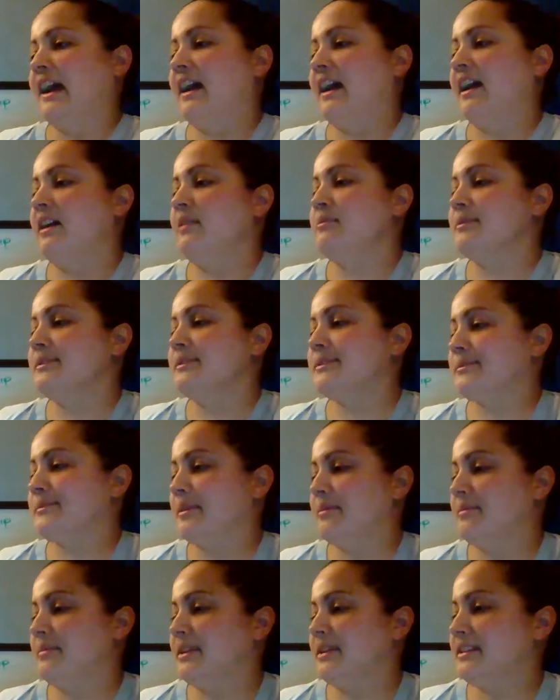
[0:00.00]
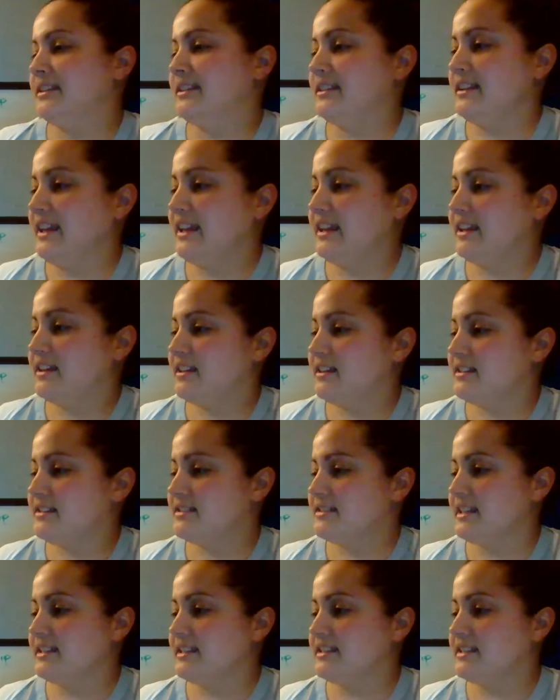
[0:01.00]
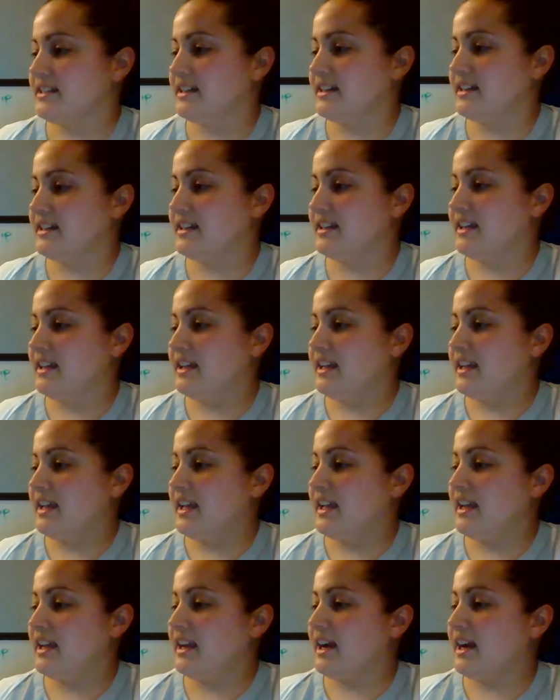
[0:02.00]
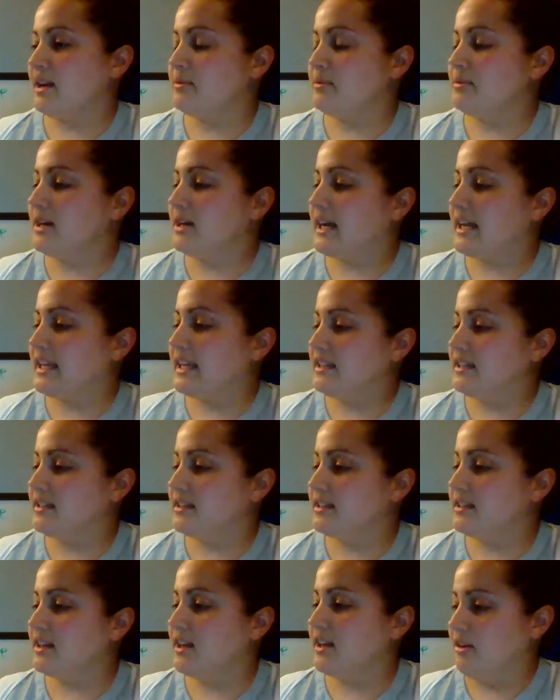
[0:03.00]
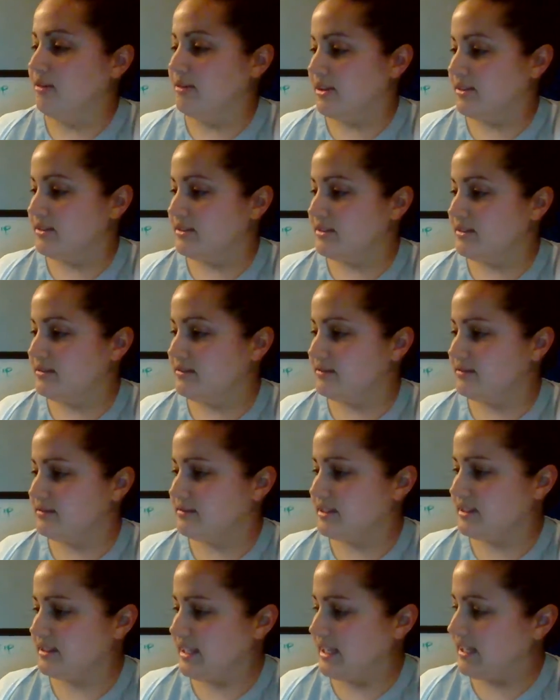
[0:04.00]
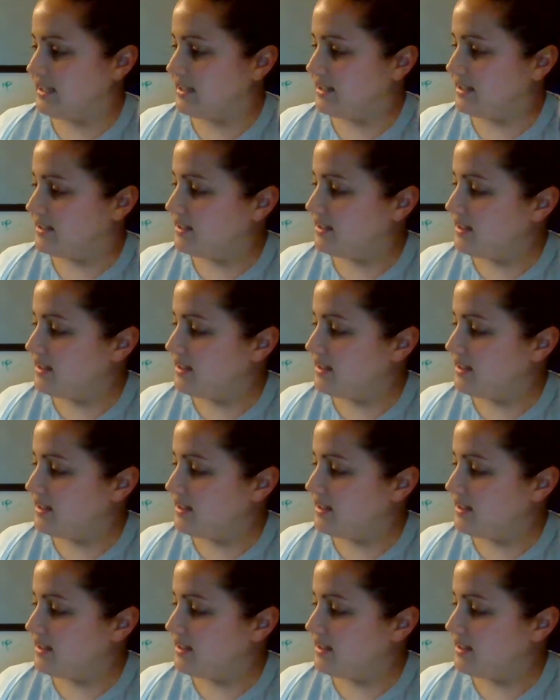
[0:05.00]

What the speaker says: I will swim in the lake, said Duck, and I will hike around the lake.